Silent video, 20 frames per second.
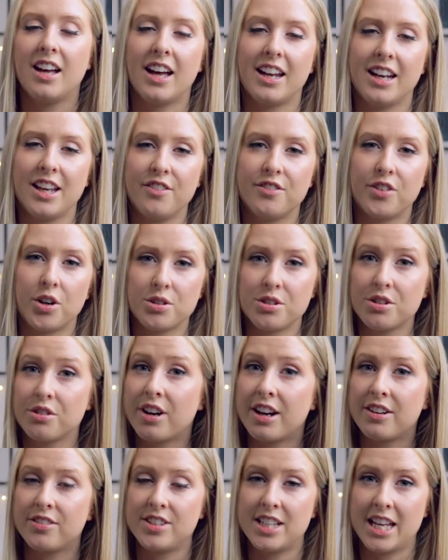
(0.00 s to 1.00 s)
and he
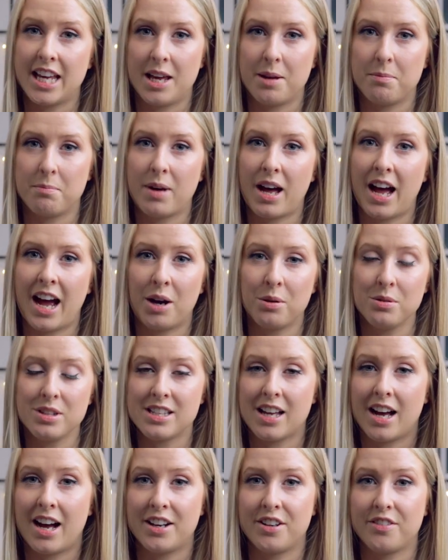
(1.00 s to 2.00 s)
photographed him
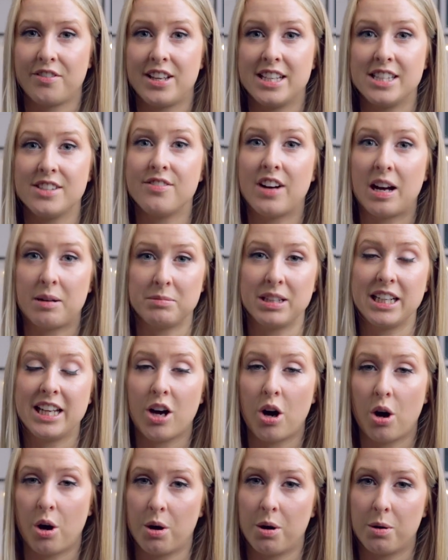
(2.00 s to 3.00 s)
outside of his family
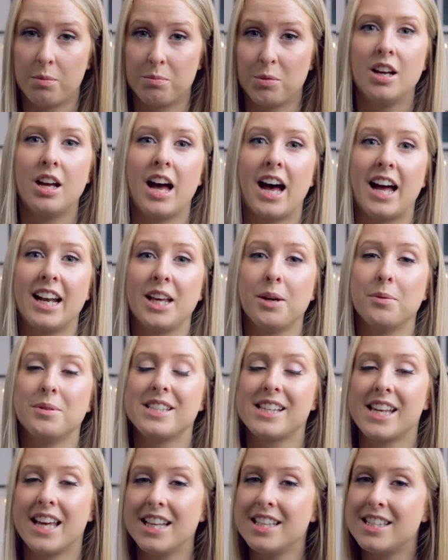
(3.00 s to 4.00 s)
home and he
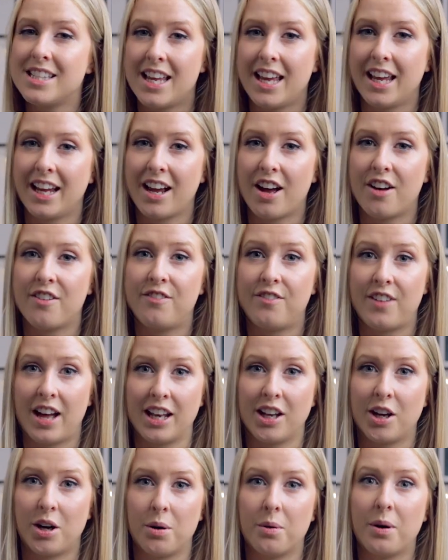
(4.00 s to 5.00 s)
was kissing a
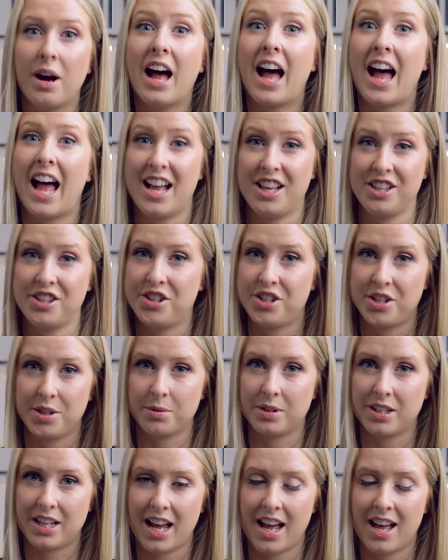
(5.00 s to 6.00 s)
fellow air
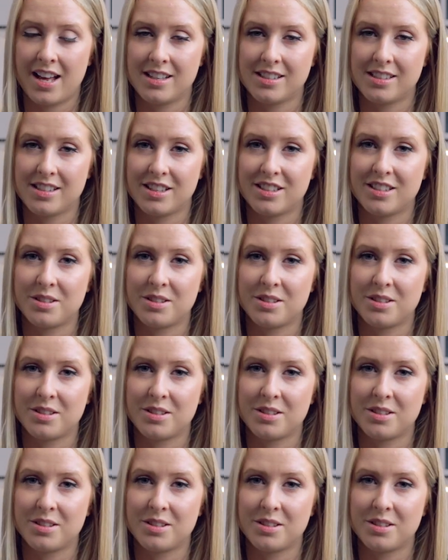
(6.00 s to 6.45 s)
stewardess.